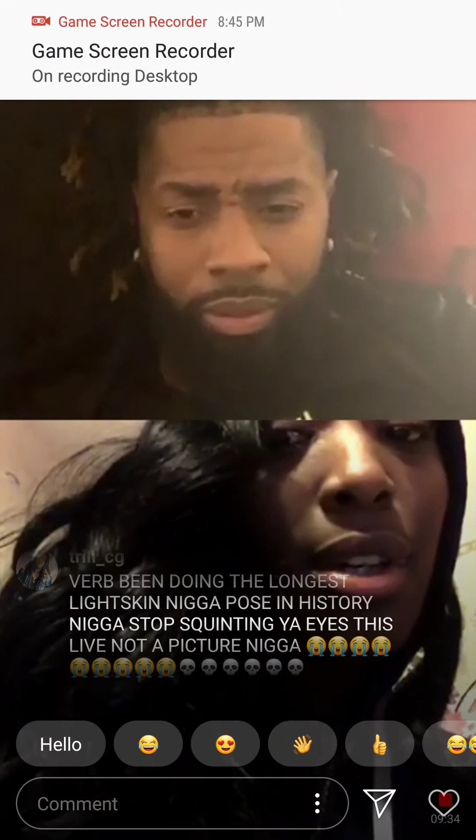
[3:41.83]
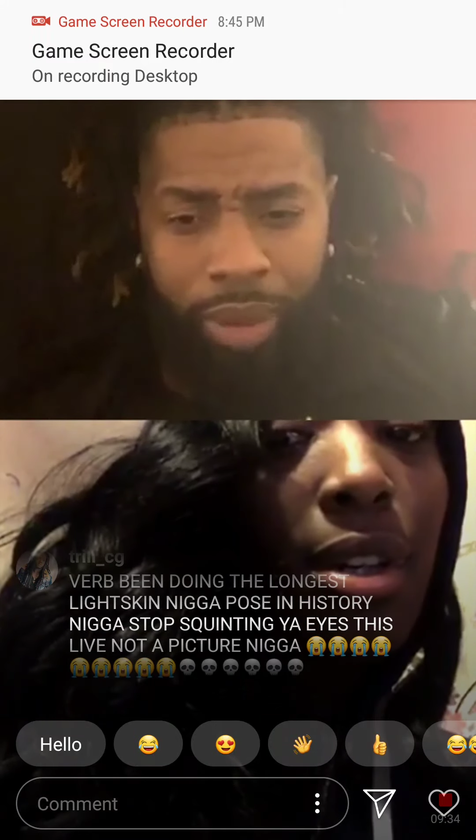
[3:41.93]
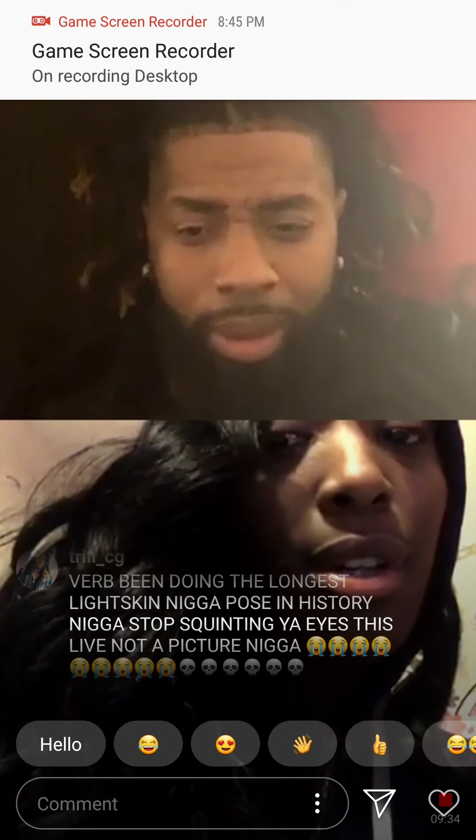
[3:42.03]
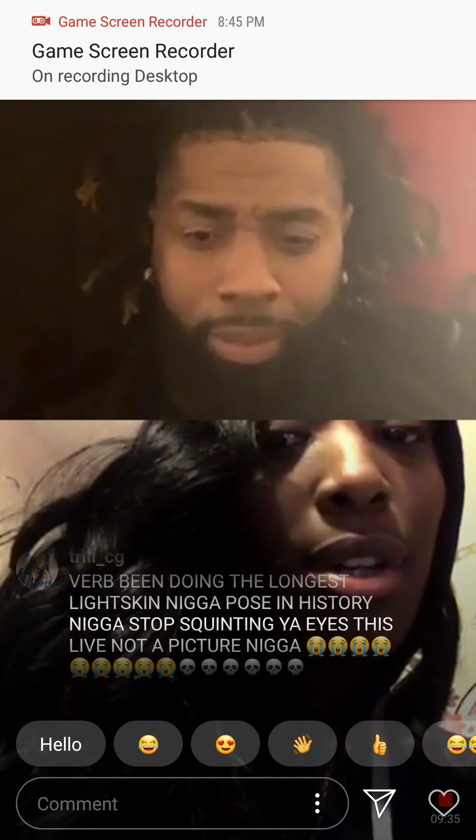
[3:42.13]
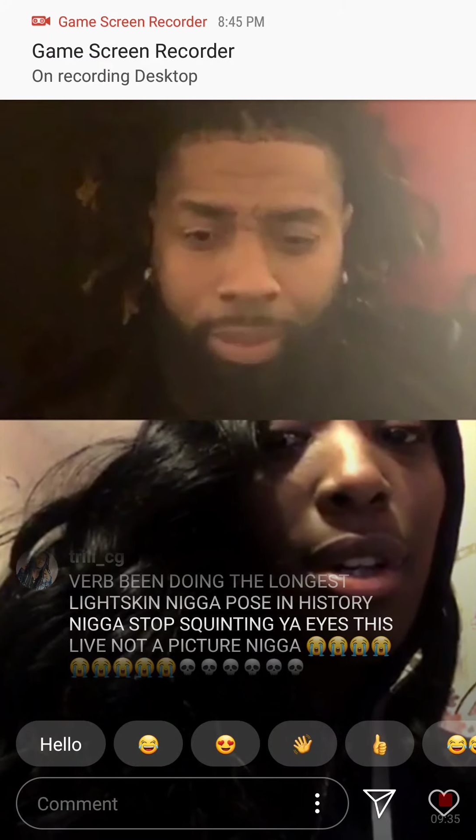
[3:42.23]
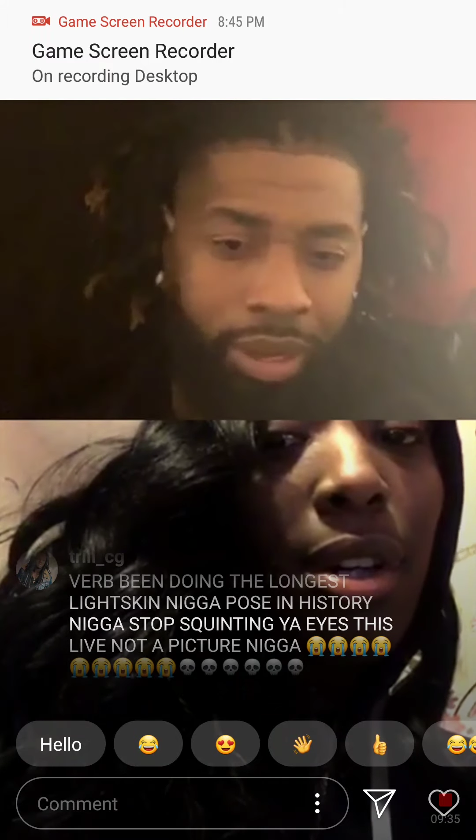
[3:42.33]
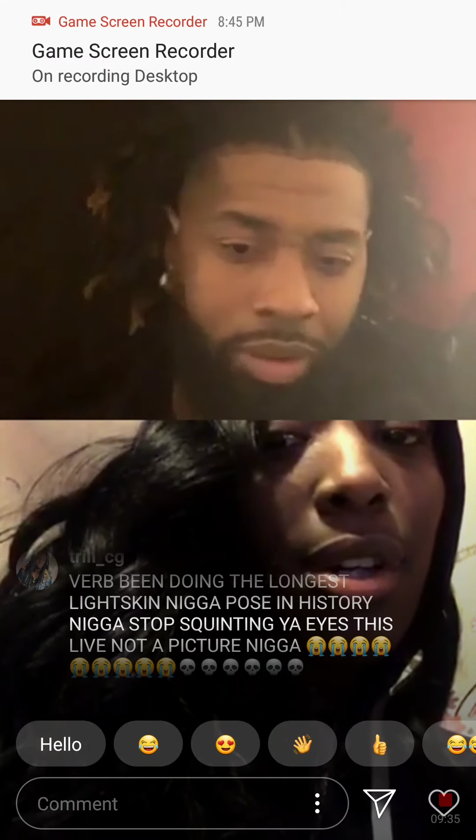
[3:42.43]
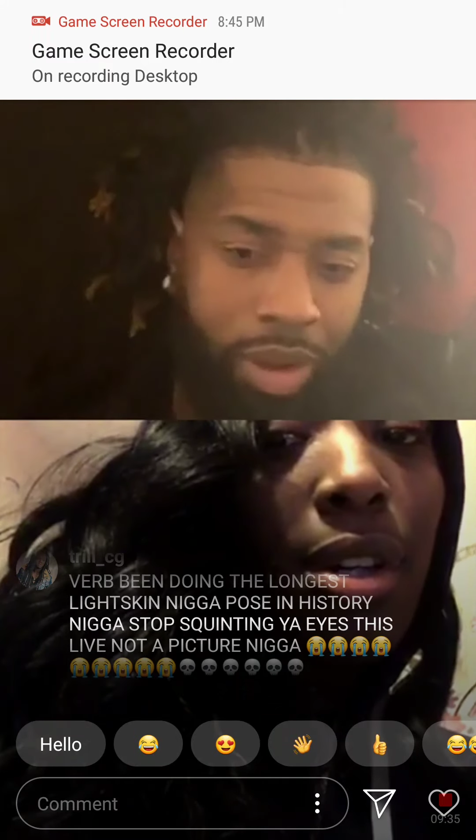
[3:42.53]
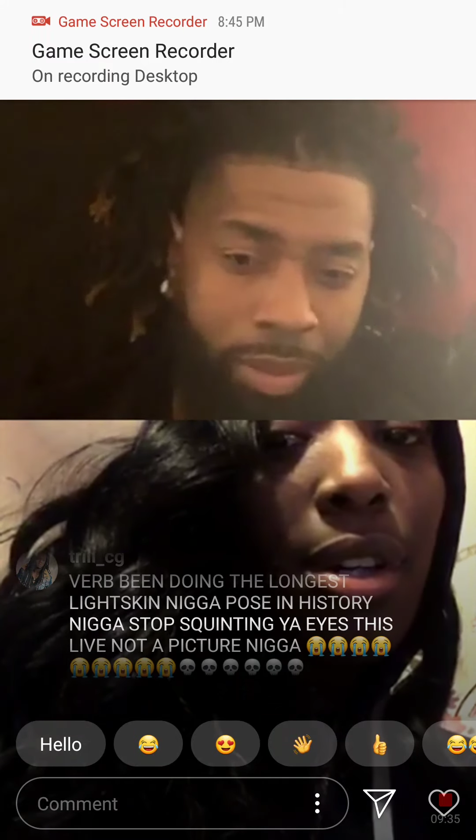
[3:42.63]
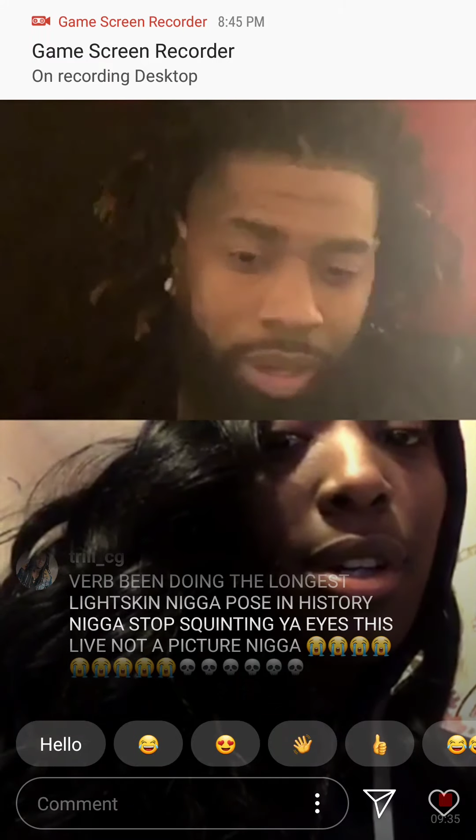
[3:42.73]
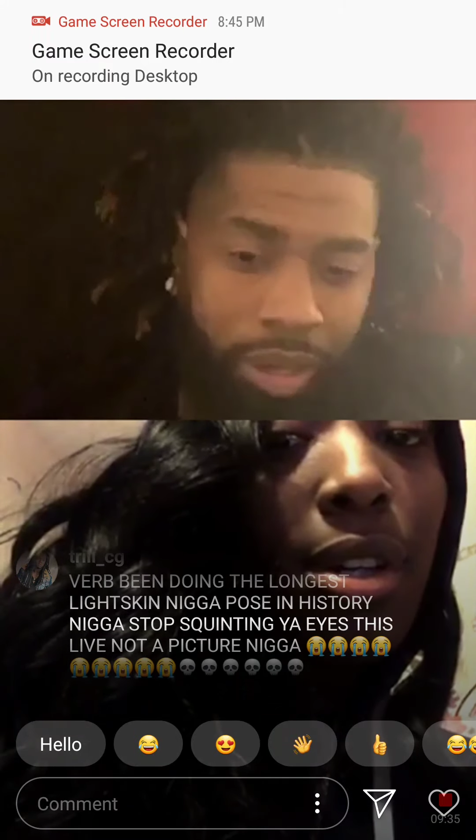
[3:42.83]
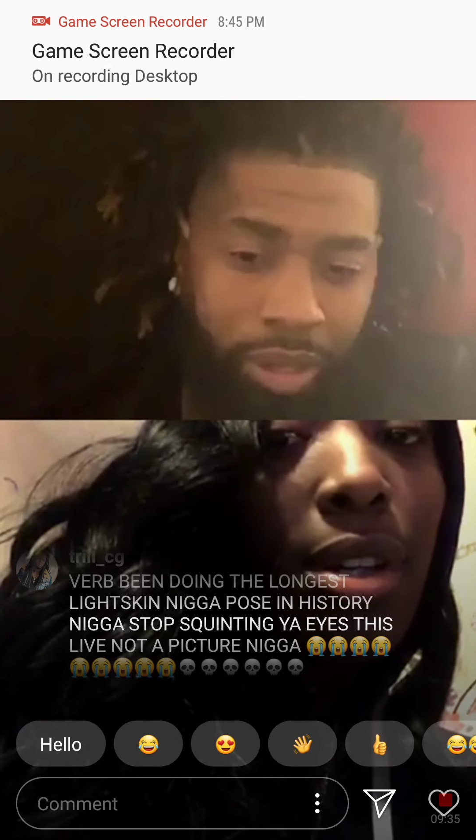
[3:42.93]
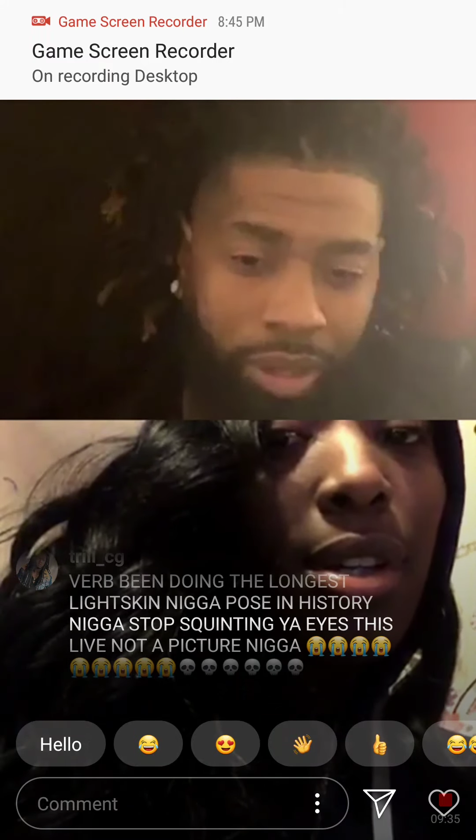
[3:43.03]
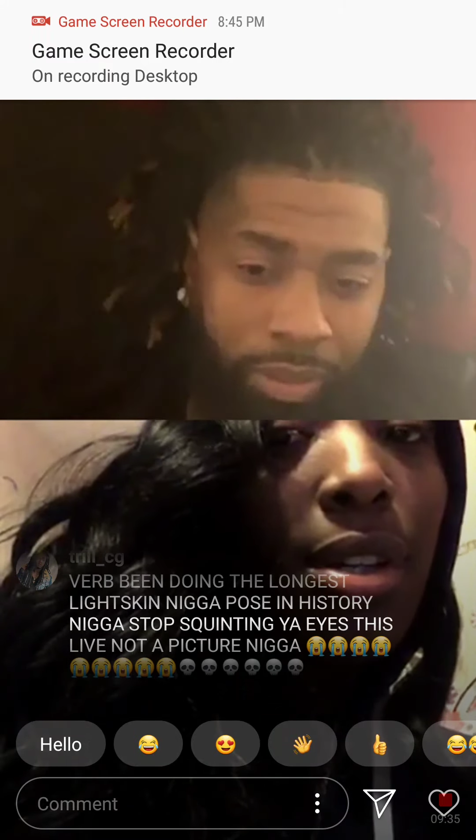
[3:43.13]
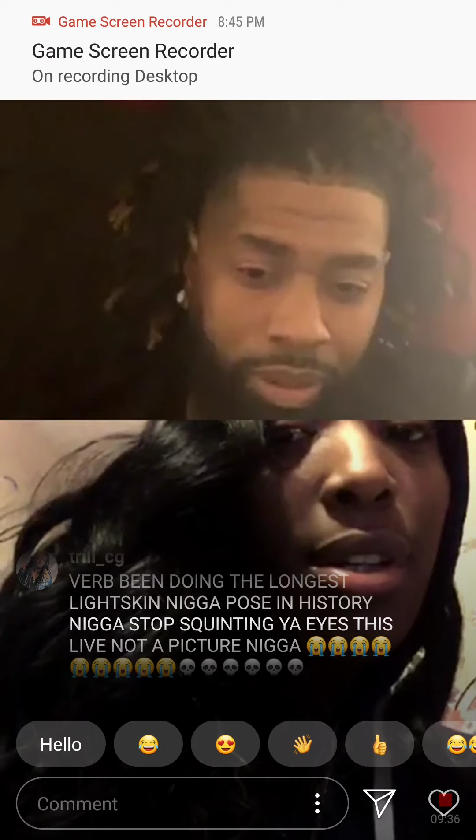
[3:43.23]
like, man, you know how many
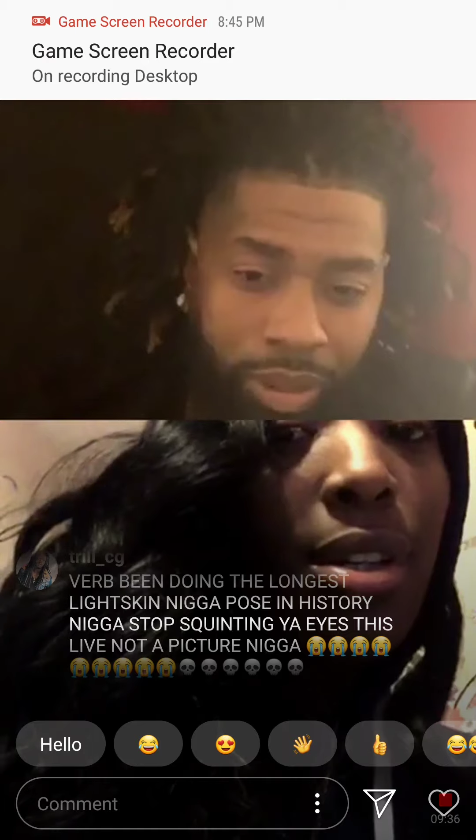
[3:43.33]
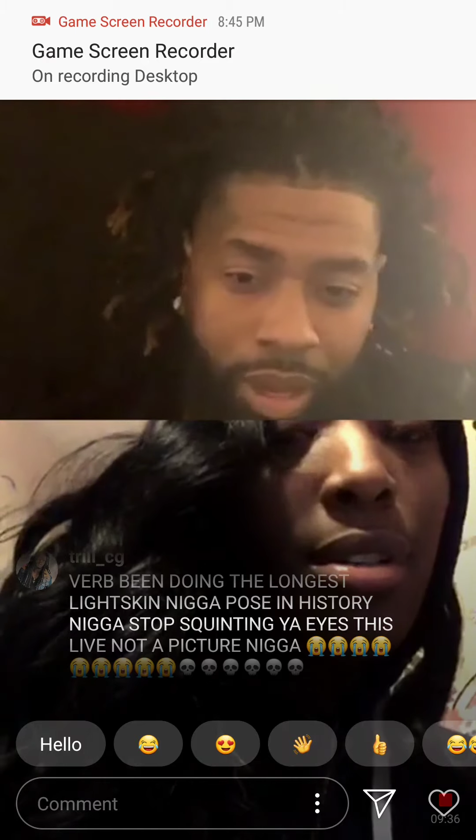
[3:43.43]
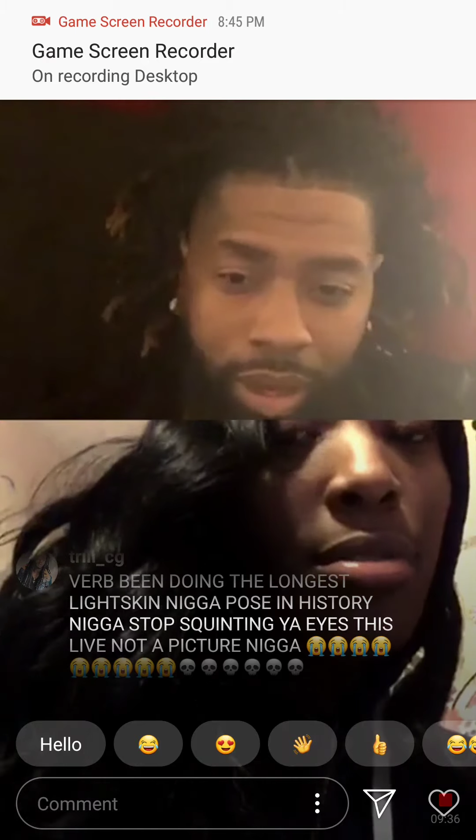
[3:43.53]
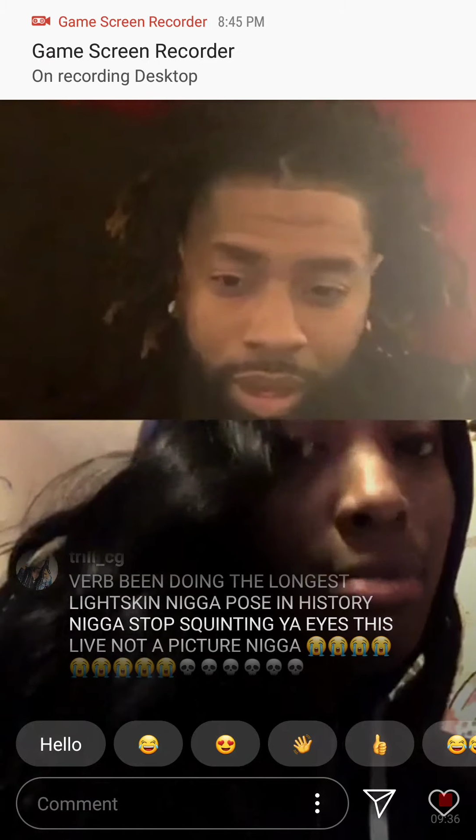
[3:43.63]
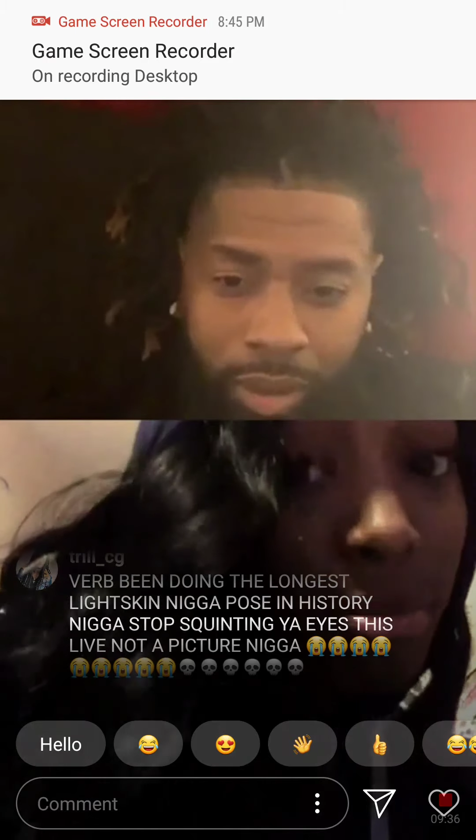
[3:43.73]
ugly bitches I didn't